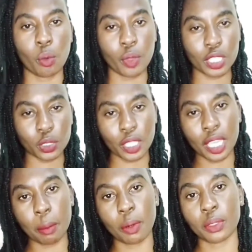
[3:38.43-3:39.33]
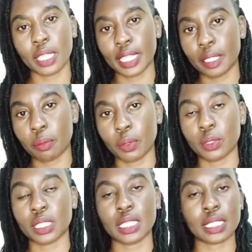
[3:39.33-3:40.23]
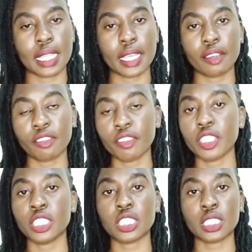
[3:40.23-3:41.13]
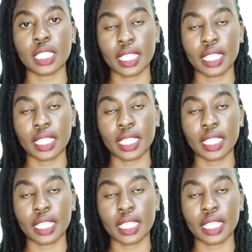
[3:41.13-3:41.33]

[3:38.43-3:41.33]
We are talking about lean proteins like fish,